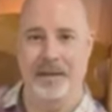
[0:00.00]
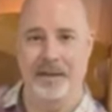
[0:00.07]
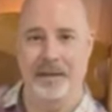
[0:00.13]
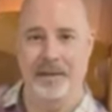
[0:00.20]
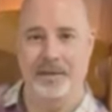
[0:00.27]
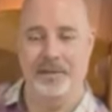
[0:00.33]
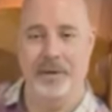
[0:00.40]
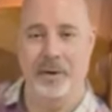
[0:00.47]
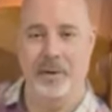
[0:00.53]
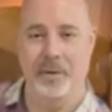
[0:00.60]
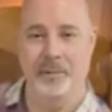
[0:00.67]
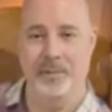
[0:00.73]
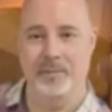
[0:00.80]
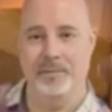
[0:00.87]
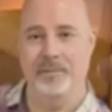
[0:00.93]
So,
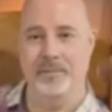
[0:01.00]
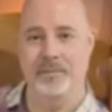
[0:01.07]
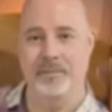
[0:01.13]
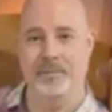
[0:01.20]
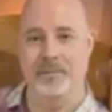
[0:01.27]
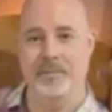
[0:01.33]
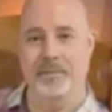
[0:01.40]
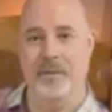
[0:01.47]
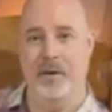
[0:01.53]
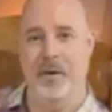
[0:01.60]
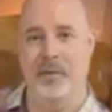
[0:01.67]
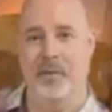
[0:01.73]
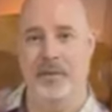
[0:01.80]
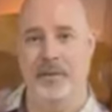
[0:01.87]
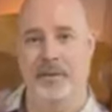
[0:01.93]

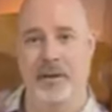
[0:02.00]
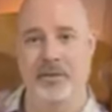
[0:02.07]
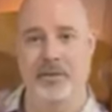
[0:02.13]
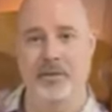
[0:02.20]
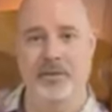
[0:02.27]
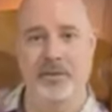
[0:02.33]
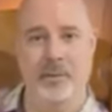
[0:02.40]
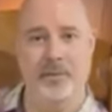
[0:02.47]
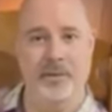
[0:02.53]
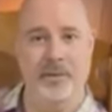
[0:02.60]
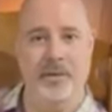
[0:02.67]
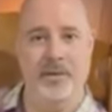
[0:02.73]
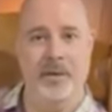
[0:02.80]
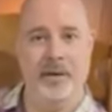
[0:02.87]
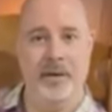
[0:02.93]
hopefully this gives you something to
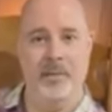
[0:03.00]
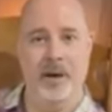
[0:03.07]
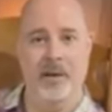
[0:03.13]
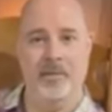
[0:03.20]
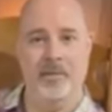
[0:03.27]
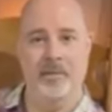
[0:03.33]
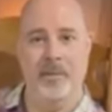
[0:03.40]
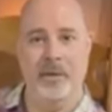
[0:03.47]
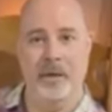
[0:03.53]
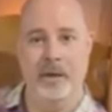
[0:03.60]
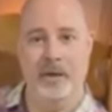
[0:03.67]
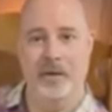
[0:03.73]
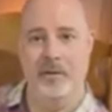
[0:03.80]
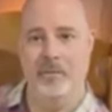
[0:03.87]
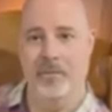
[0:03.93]
think about.
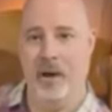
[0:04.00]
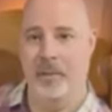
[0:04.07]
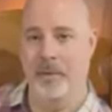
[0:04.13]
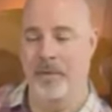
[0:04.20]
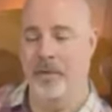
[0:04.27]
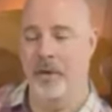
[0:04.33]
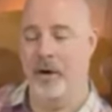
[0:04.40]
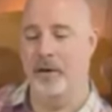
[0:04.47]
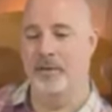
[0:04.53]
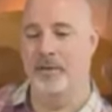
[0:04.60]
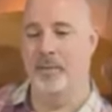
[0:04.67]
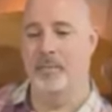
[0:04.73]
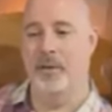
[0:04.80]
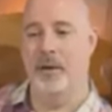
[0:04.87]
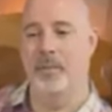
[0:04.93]
You've probably thought of
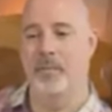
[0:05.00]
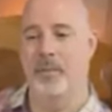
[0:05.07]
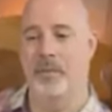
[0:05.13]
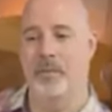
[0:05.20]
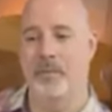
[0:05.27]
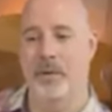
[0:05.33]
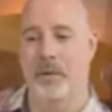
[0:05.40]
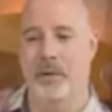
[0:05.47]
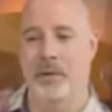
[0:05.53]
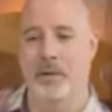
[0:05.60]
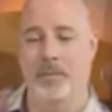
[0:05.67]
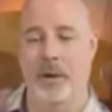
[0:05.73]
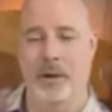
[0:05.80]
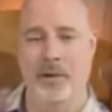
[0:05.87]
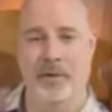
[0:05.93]
some people,
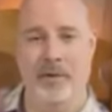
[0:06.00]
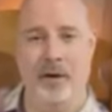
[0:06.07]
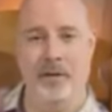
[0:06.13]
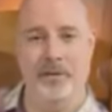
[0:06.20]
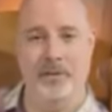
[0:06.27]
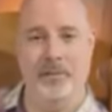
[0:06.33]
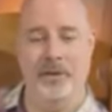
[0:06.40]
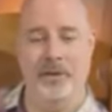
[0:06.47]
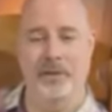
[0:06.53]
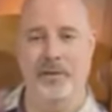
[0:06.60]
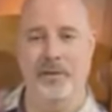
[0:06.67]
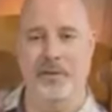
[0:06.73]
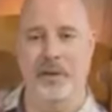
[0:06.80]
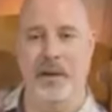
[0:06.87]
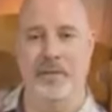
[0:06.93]
probably thought of some things in
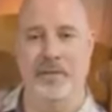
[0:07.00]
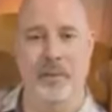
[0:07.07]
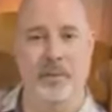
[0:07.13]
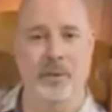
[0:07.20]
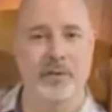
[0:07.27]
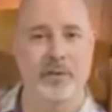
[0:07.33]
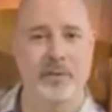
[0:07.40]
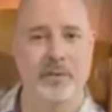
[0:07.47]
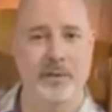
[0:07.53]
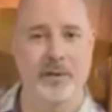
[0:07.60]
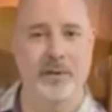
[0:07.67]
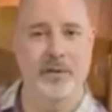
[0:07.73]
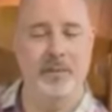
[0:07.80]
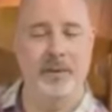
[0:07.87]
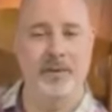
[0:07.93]
your life that where you just need to
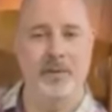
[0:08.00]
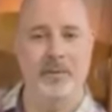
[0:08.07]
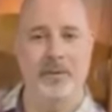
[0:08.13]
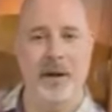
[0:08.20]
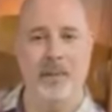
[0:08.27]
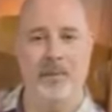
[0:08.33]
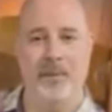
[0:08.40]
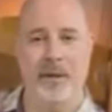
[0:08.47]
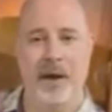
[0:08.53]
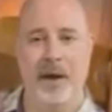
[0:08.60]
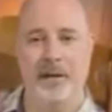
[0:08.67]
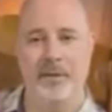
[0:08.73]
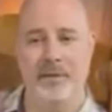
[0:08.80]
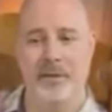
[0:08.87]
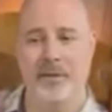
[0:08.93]
spend some time with
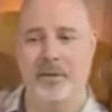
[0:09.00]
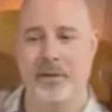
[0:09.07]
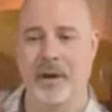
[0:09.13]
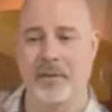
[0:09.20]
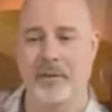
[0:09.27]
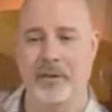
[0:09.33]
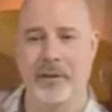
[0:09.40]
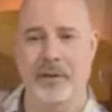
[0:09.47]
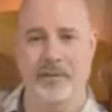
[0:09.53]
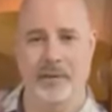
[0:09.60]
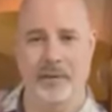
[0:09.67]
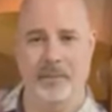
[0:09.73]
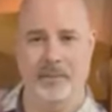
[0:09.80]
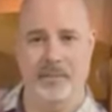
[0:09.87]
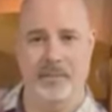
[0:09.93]
God. Say, Lord, I forgive them.